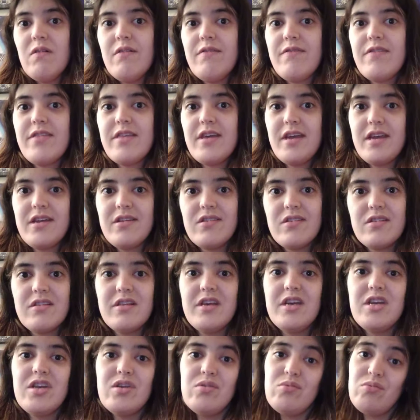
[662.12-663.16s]
of things
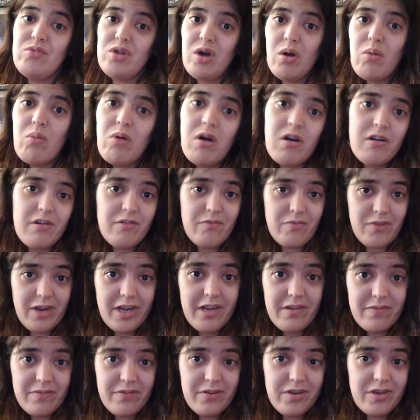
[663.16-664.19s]
that you know aren't
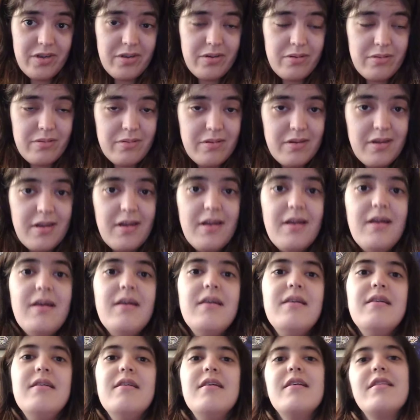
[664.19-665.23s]
right for you?
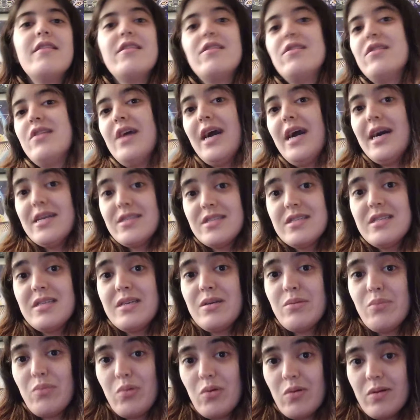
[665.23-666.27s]
That's the
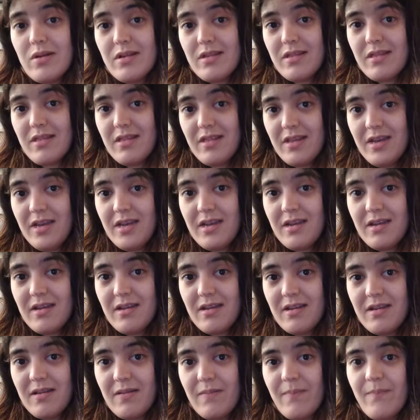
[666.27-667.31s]
important thing.
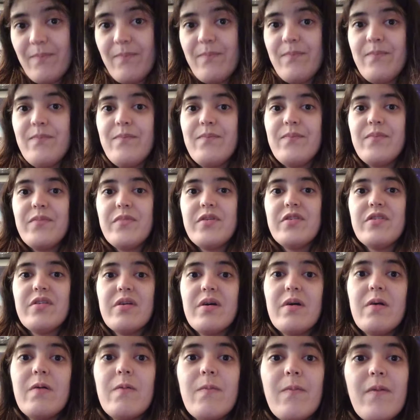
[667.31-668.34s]

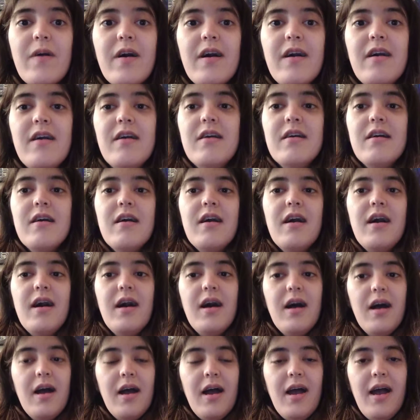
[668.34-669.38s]
So
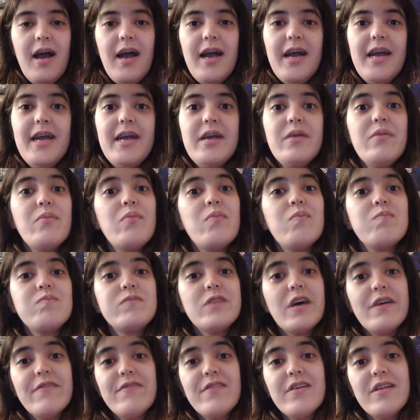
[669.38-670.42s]
I
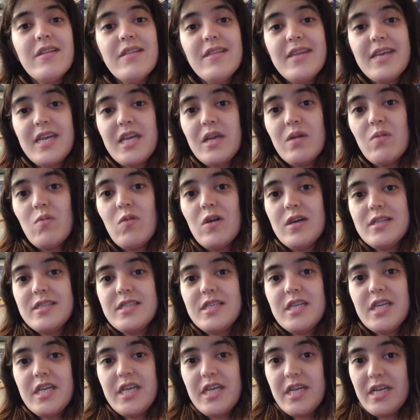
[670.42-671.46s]
definitely want
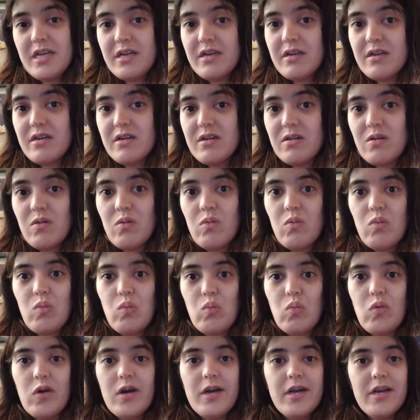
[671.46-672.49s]
to hear
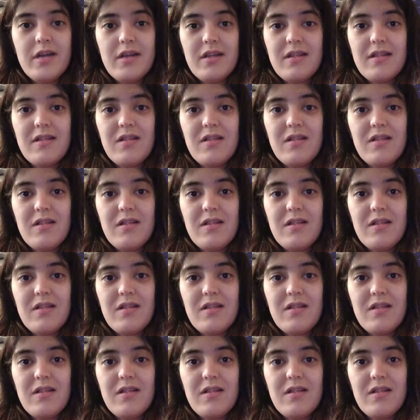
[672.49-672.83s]
what